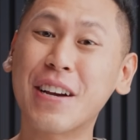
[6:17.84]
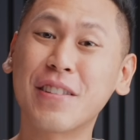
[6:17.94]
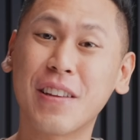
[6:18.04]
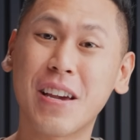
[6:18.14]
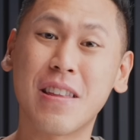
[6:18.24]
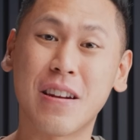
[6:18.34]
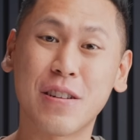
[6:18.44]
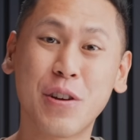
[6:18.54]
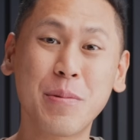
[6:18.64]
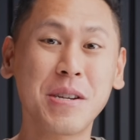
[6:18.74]
out the link in the
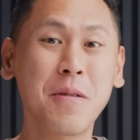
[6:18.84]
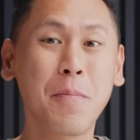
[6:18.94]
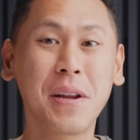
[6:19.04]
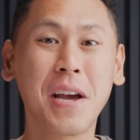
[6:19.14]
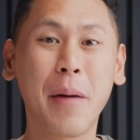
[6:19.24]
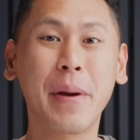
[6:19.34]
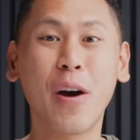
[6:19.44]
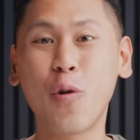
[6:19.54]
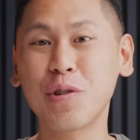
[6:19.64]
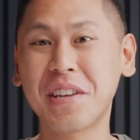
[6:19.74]
description, pin comment,
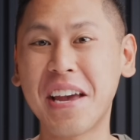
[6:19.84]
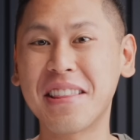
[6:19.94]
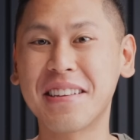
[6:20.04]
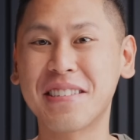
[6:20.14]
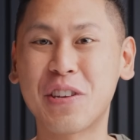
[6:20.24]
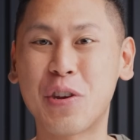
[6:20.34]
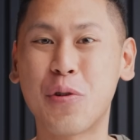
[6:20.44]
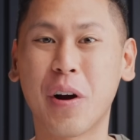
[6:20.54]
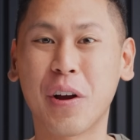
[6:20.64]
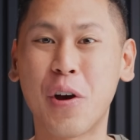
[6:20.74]
or scan this
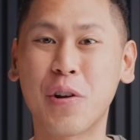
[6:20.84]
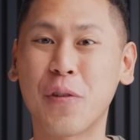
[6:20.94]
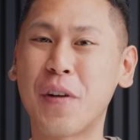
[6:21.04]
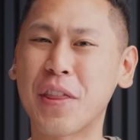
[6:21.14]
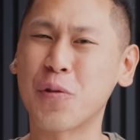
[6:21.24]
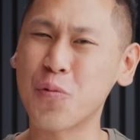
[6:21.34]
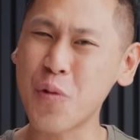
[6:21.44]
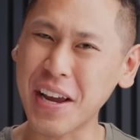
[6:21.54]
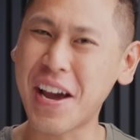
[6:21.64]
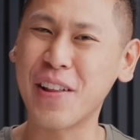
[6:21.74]
QR code to find the
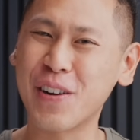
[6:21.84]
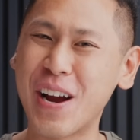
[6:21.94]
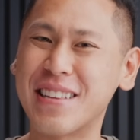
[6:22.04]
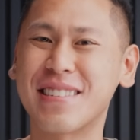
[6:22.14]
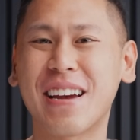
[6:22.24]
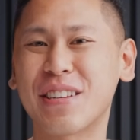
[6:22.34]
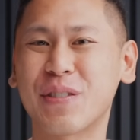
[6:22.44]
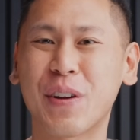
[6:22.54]
right color and size for